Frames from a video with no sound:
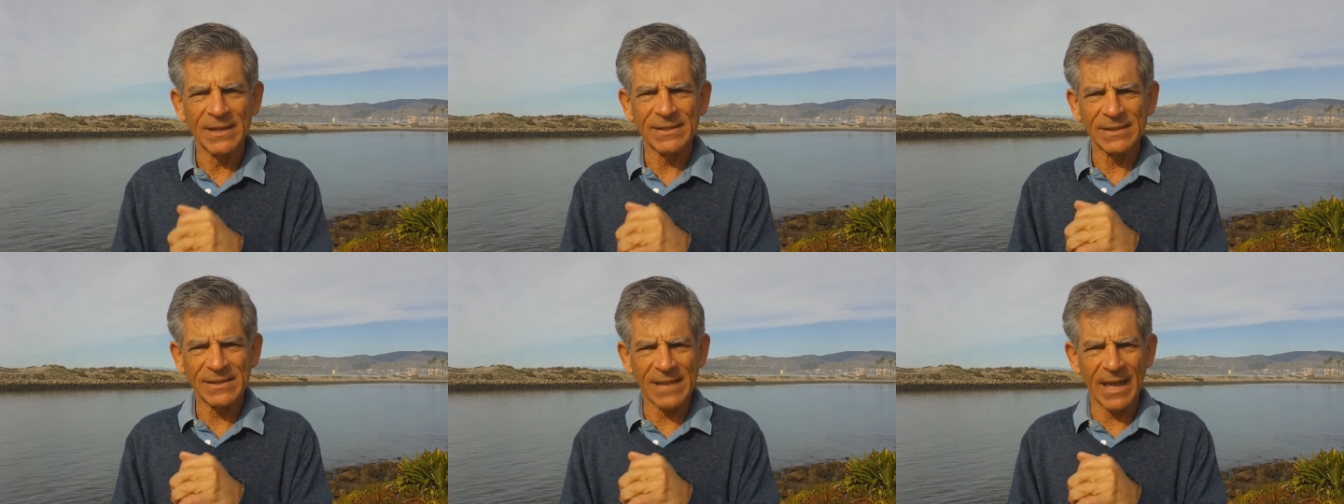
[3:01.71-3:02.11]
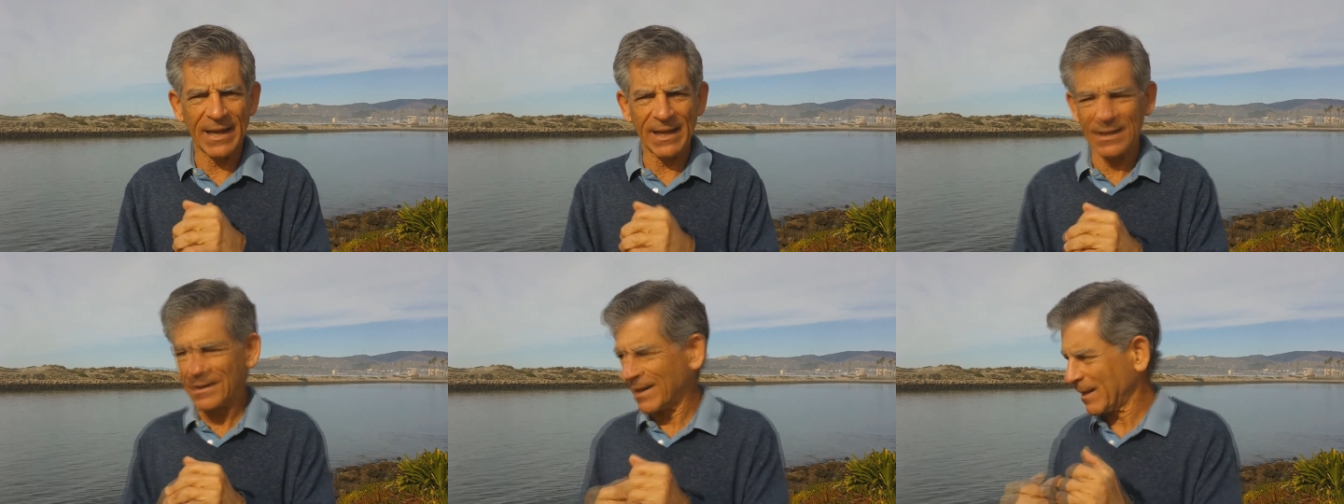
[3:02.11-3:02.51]

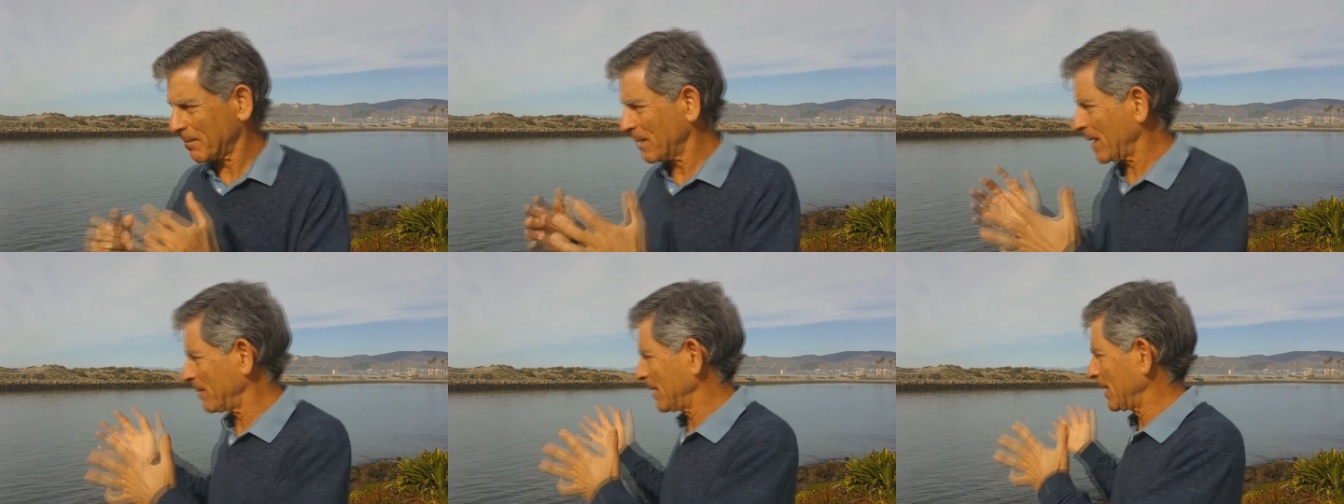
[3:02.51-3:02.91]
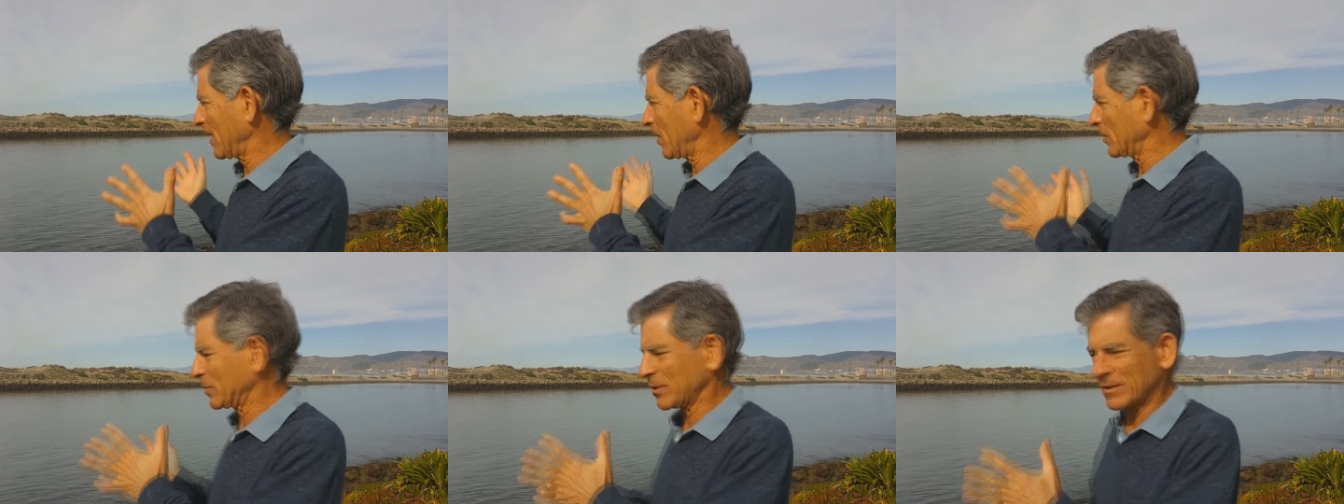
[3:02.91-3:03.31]
setting like maybe
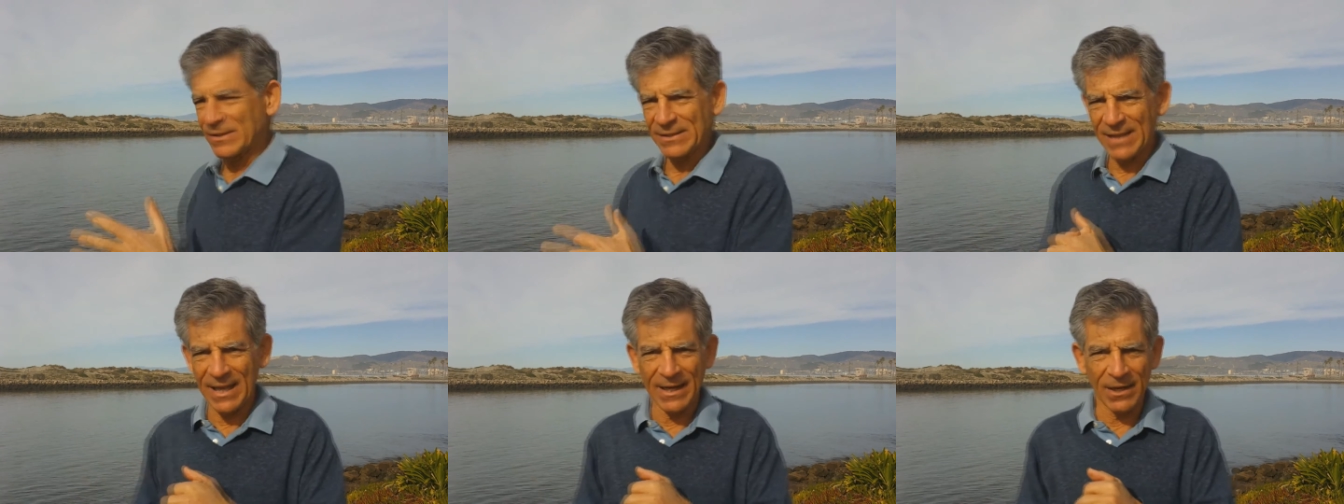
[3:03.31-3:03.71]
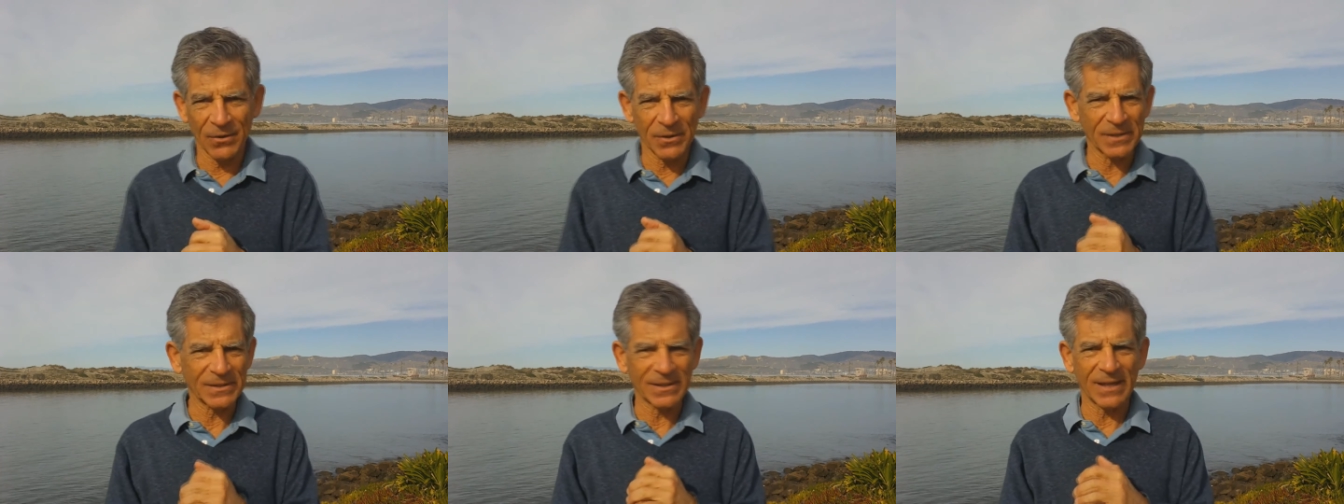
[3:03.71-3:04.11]
the ocean setting
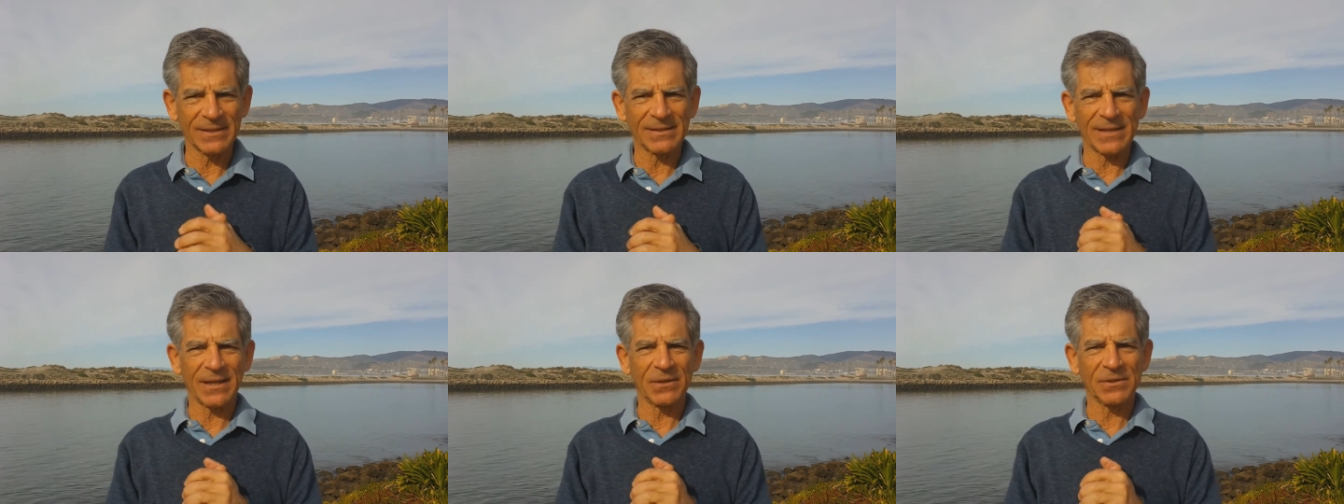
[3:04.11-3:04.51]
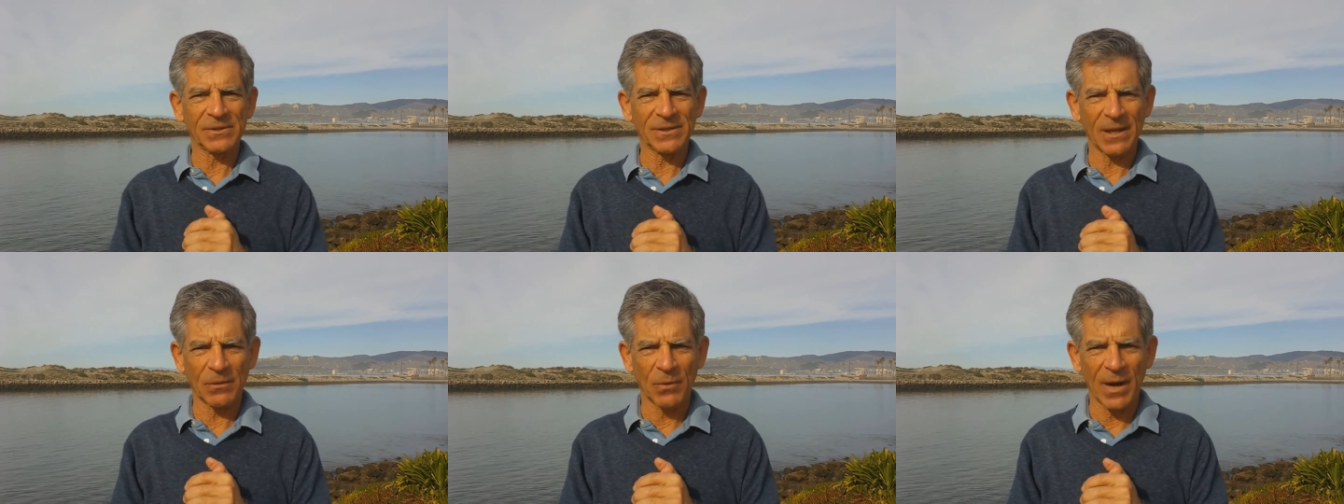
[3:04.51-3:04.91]
or a sunset or
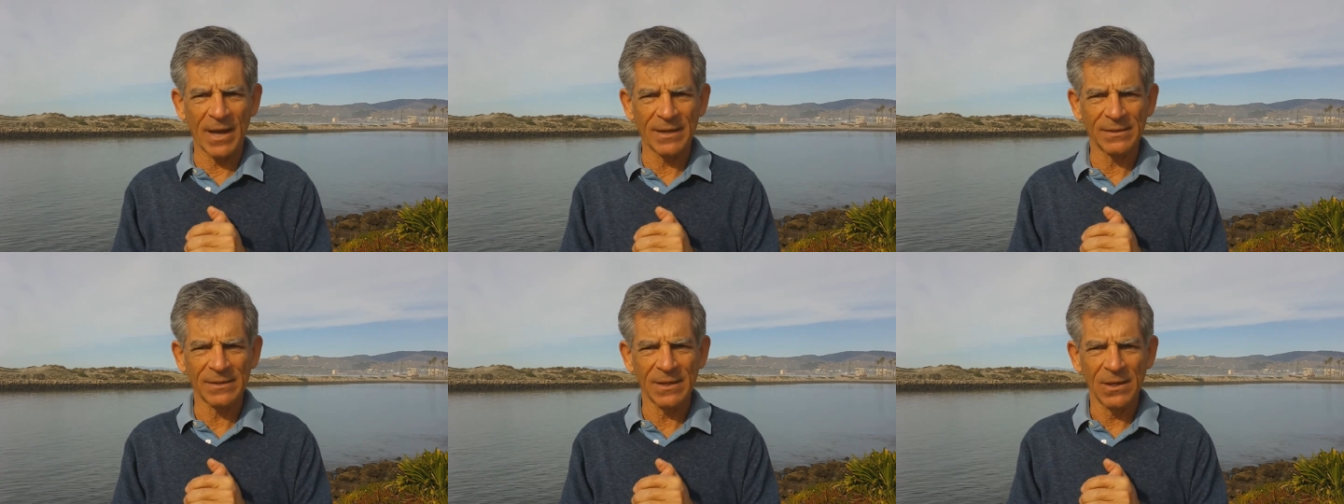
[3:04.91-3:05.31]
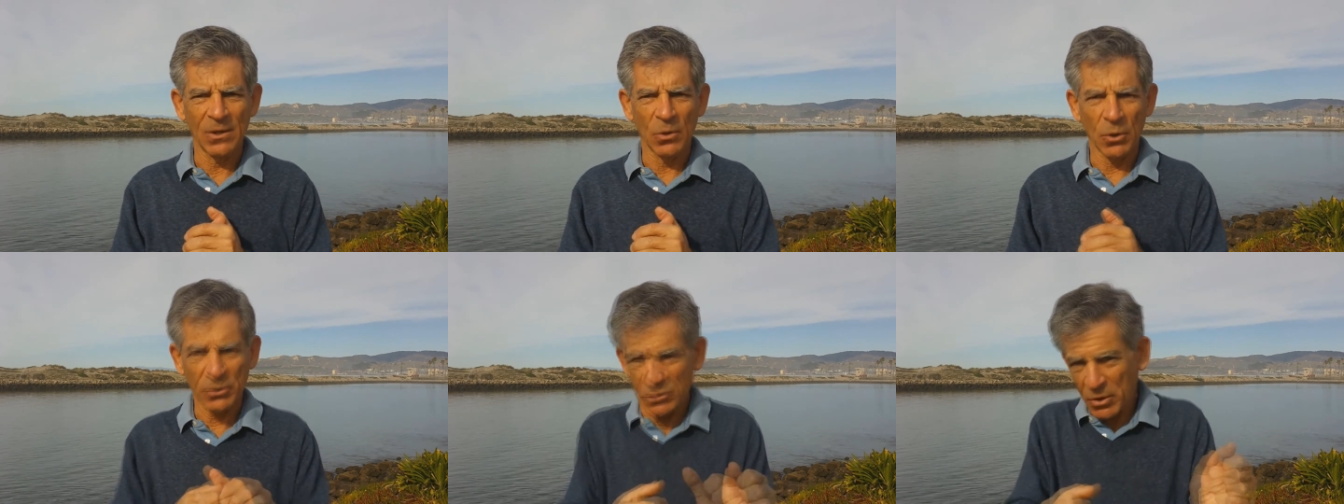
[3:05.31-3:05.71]
sunrise
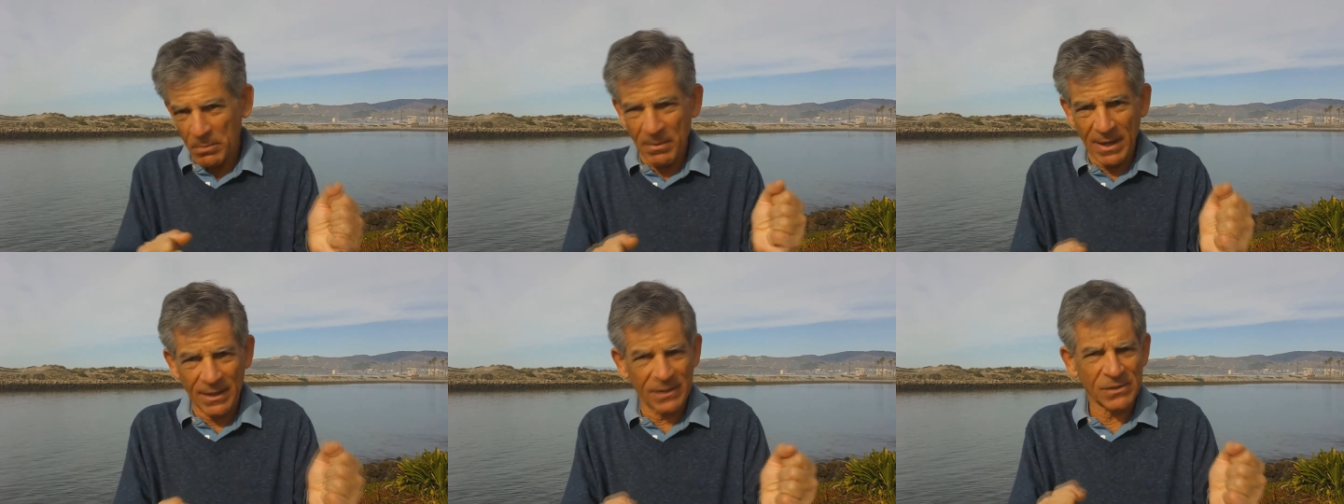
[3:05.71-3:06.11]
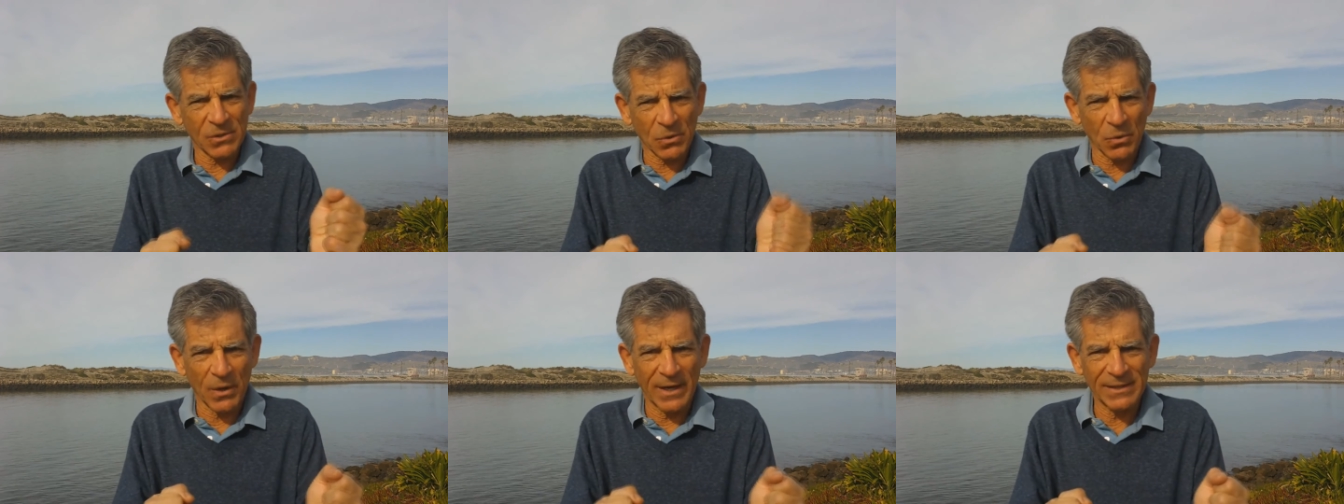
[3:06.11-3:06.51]
or tremendous
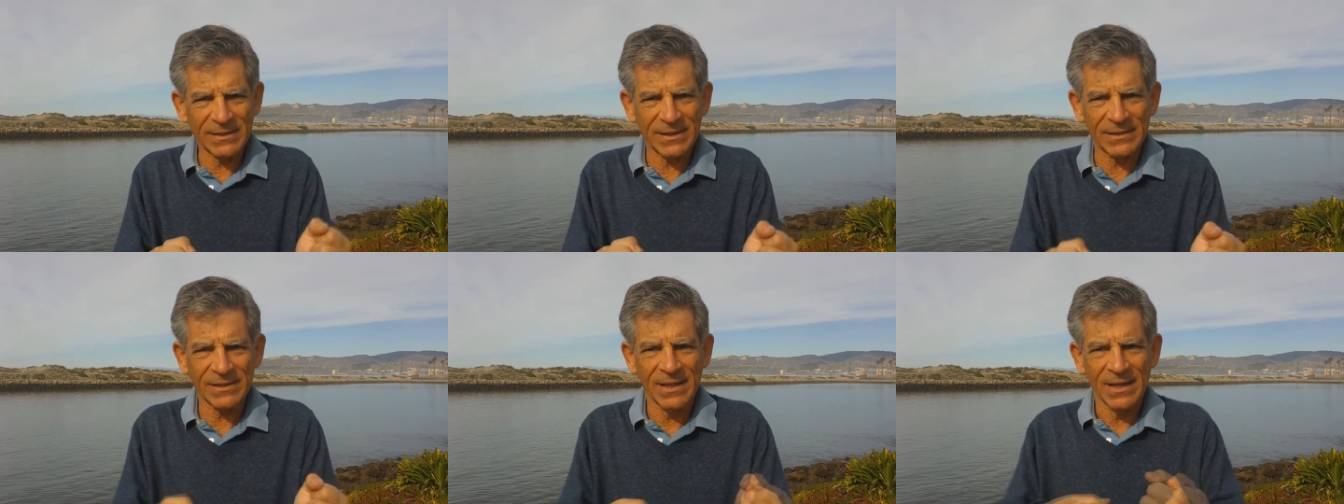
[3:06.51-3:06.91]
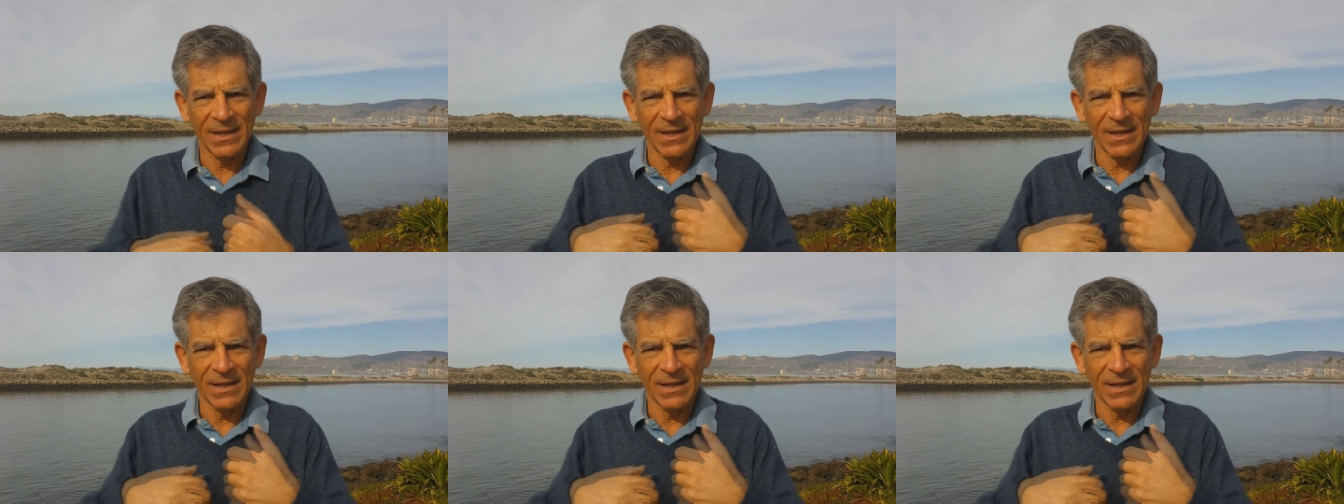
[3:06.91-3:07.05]
crisis.